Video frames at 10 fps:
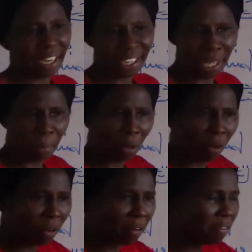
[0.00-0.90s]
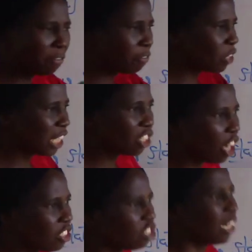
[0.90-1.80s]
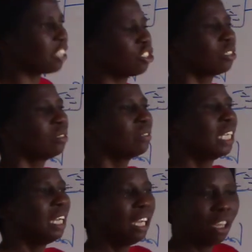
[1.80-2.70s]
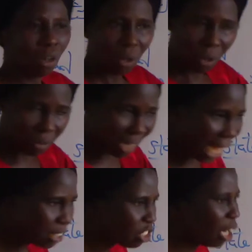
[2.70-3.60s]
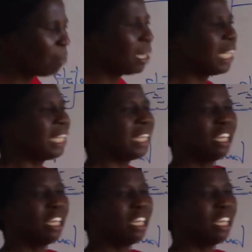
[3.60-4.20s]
They move in all directions, randomly,